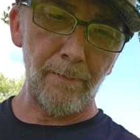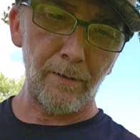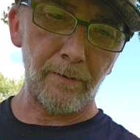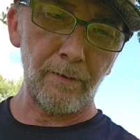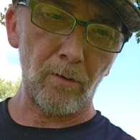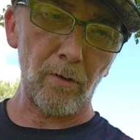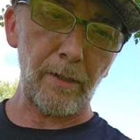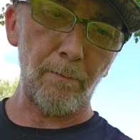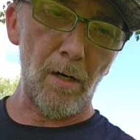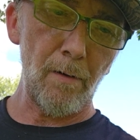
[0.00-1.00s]
and look
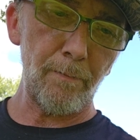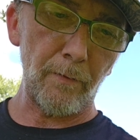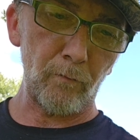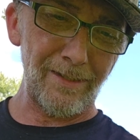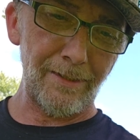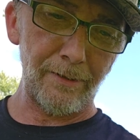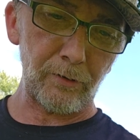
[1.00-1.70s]
him up and read his